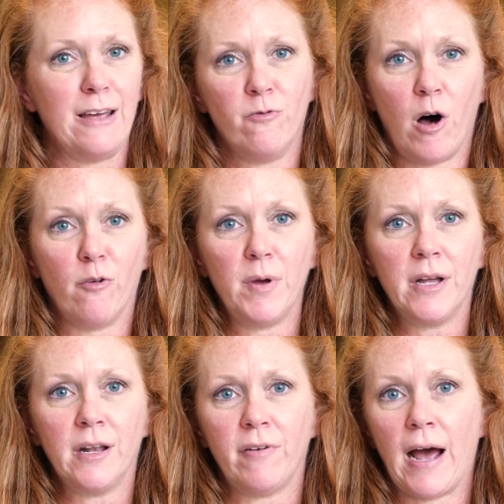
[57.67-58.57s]

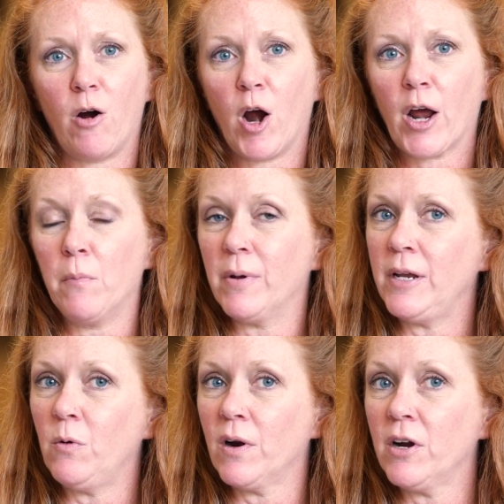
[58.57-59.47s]
involvement of how our
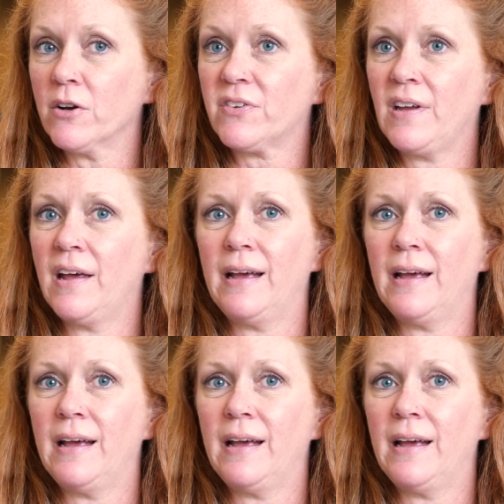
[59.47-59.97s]
company works.